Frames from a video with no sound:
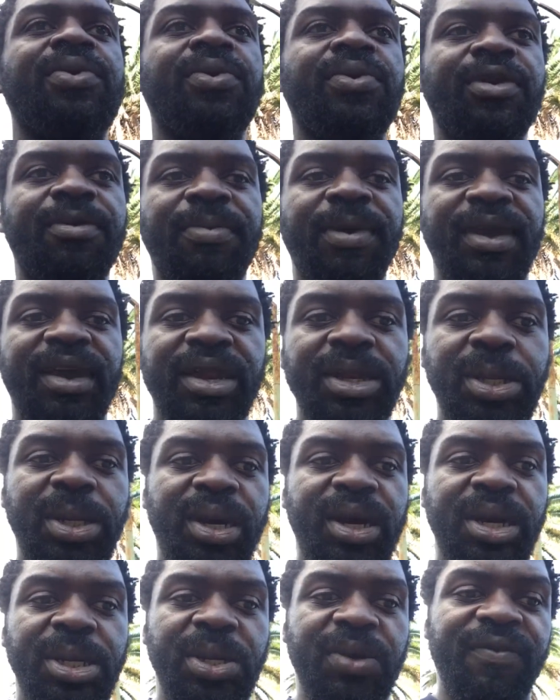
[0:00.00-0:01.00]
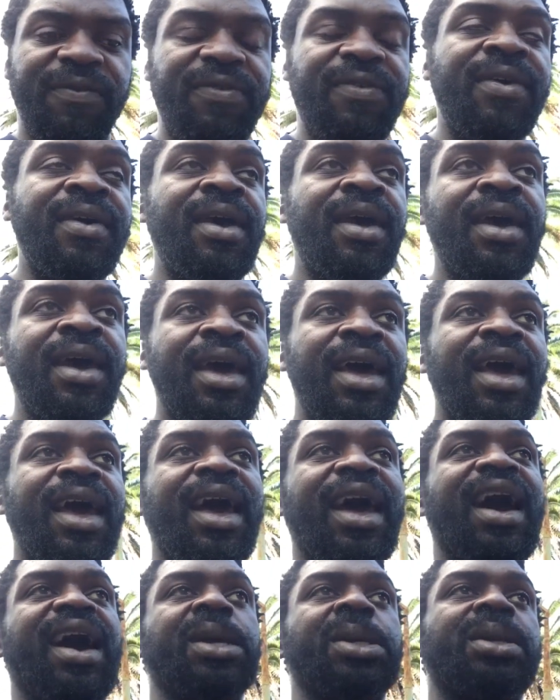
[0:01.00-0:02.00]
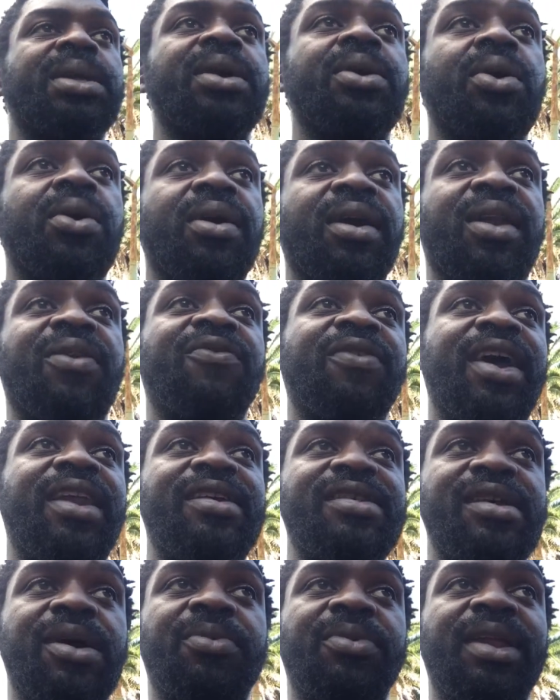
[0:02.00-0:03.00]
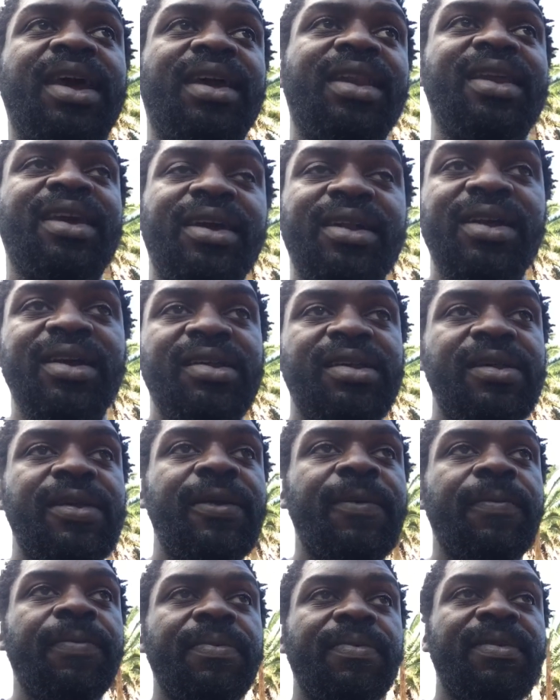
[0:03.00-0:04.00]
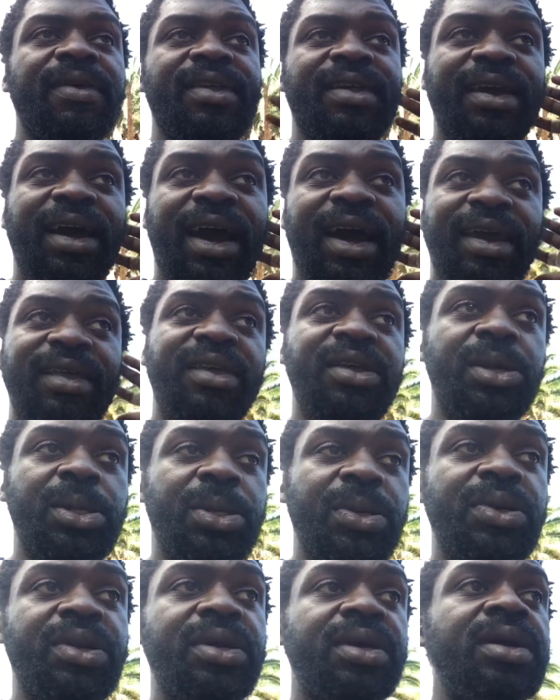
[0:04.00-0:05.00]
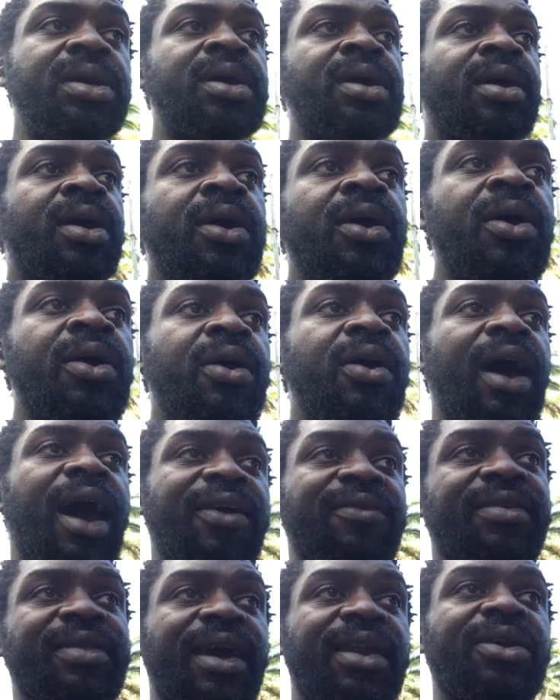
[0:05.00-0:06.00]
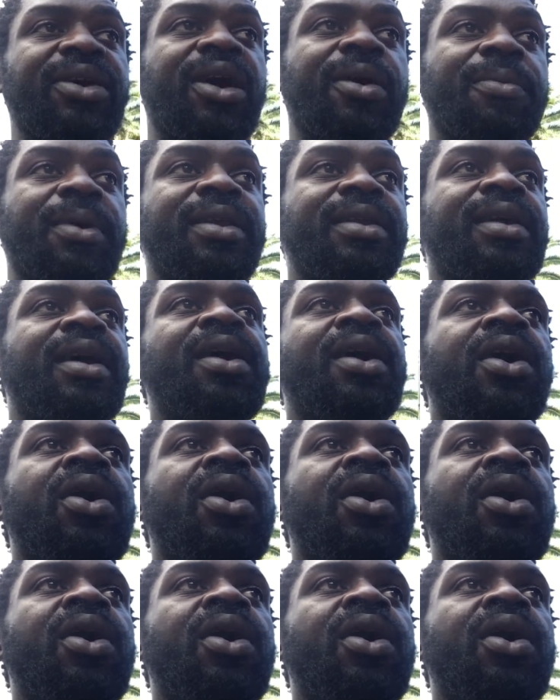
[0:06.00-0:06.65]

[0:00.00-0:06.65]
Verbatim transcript: who would be in charge of actually going and finding someone like Nicholas, this guy, this shooter, after that comment,